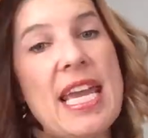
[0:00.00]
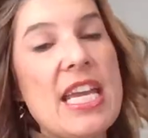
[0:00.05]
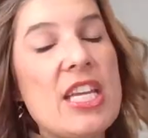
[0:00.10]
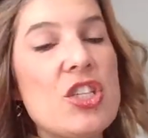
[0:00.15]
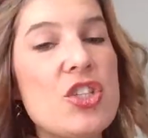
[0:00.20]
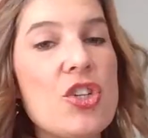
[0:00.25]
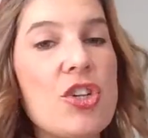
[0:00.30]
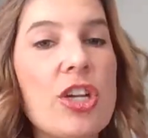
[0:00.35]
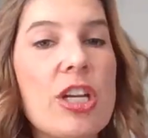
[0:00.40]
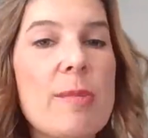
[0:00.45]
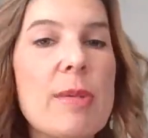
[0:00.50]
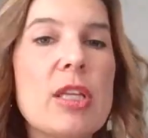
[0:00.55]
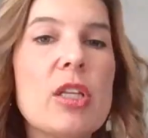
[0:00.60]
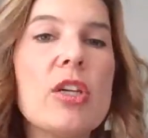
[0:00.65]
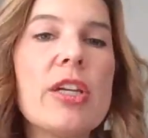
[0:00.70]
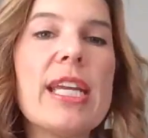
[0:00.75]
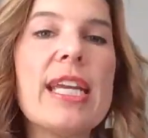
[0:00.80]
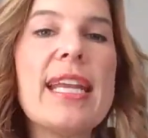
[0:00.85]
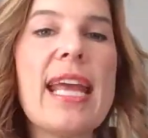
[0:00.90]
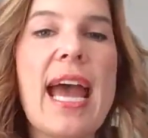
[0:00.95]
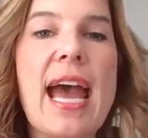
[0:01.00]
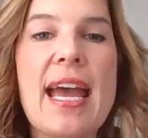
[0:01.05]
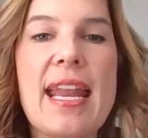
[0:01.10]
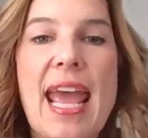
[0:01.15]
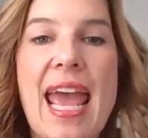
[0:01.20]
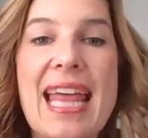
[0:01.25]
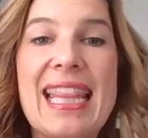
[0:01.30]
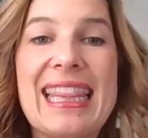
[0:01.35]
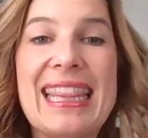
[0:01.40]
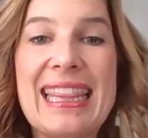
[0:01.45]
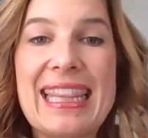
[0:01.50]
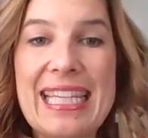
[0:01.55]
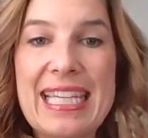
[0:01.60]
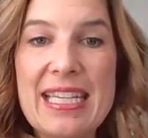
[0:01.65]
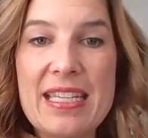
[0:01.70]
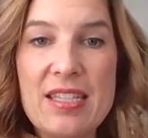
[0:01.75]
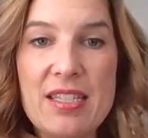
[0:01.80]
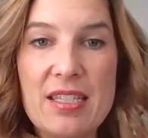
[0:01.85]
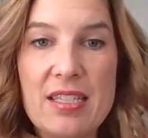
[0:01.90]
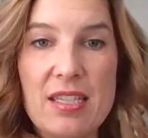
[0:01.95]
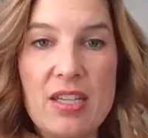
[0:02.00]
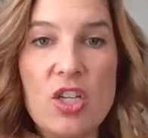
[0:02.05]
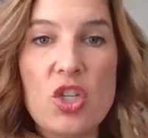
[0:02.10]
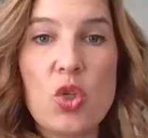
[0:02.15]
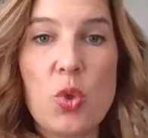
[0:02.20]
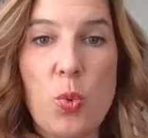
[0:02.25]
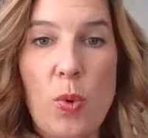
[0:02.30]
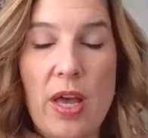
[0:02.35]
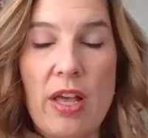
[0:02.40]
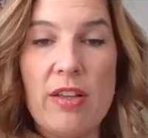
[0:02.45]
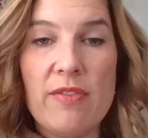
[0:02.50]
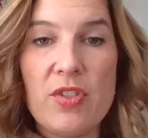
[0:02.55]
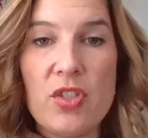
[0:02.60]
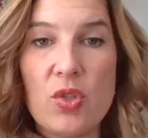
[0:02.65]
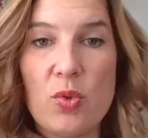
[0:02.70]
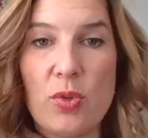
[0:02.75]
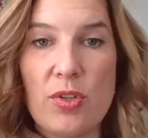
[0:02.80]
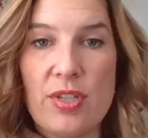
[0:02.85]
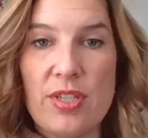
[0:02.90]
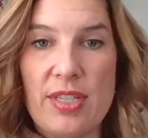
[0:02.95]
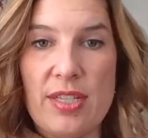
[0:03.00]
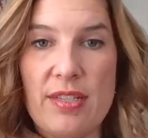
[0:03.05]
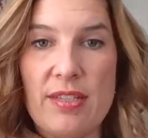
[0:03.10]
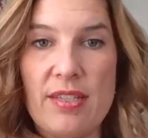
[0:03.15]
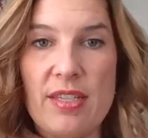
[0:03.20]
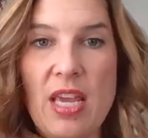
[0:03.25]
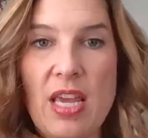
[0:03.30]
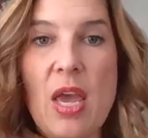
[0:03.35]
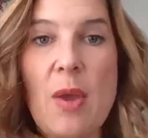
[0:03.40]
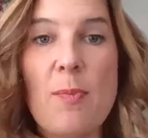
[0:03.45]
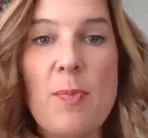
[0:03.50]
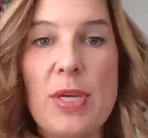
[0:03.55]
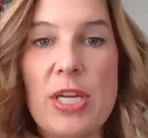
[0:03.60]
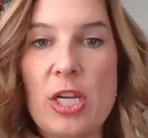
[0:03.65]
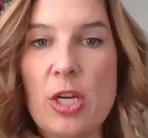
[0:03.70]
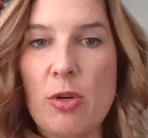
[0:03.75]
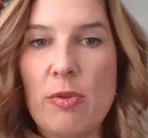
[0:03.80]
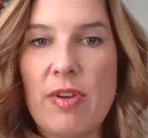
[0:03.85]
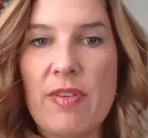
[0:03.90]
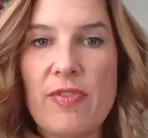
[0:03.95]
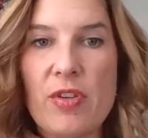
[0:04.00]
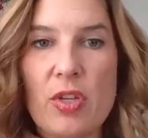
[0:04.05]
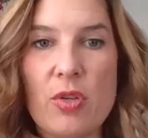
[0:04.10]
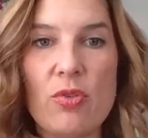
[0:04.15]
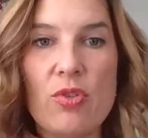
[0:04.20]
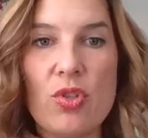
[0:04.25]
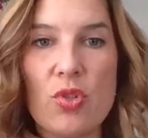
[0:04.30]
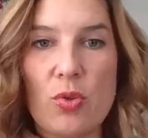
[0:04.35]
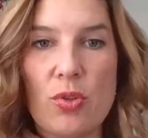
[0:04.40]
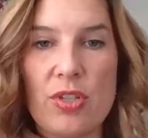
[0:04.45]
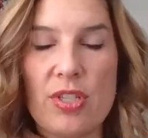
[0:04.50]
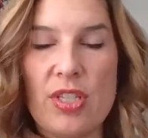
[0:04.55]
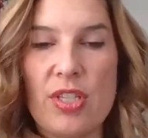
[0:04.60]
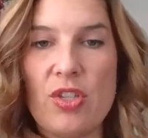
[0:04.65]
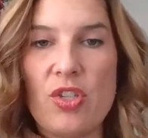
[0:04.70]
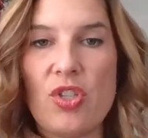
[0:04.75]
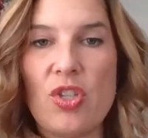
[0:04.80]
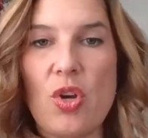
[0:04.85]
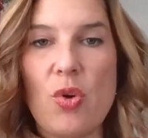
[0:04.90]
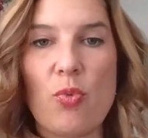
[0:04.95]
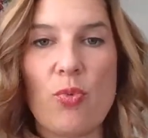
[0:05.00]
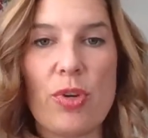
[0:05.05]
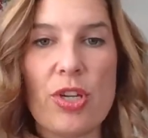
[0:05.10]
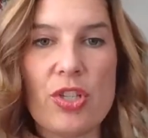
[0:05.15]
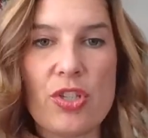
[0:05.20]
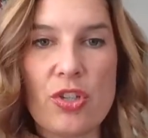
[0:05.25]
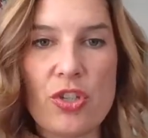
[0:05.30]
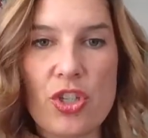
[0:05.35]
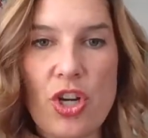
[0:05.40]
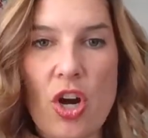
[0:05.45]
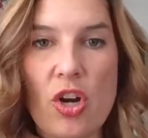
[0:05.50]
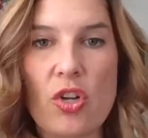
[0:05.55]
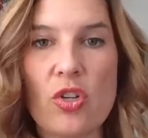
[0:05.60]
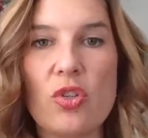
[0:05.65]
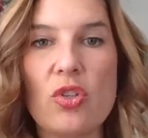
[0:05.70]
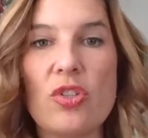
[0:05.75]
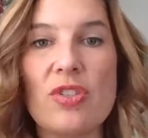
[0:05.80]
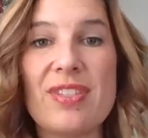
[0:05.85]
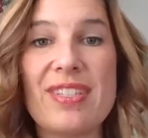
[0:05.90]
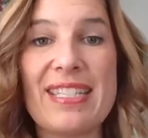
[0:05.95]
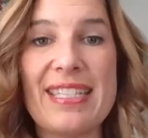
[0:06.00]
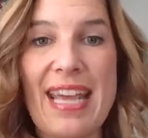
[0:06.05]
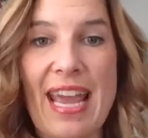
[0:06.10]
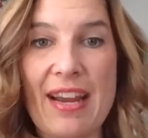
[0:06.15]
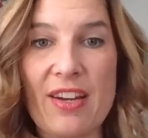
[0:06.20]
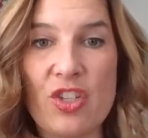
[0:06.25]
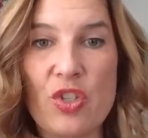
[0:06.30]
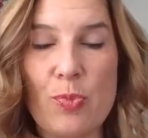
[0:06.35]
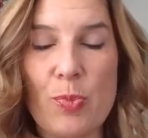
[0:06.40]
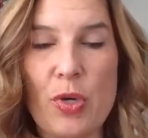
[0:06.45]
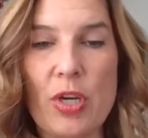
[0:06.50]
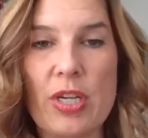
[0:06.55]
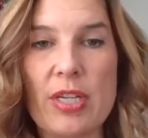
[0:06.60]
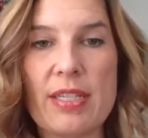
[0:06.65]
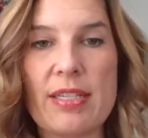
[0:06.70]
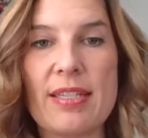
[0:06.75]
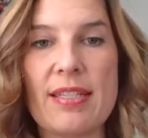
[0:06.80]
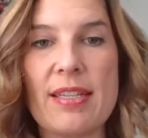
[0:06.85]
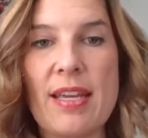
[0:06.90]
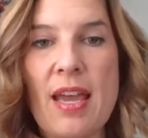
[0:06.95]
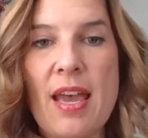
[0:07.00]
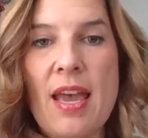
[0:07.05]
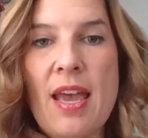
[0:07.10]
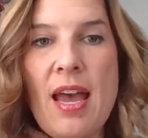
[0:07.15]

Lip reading: is you're going to be looking at least 12 sources, peer-reviewed sources. So research articles, textbooks.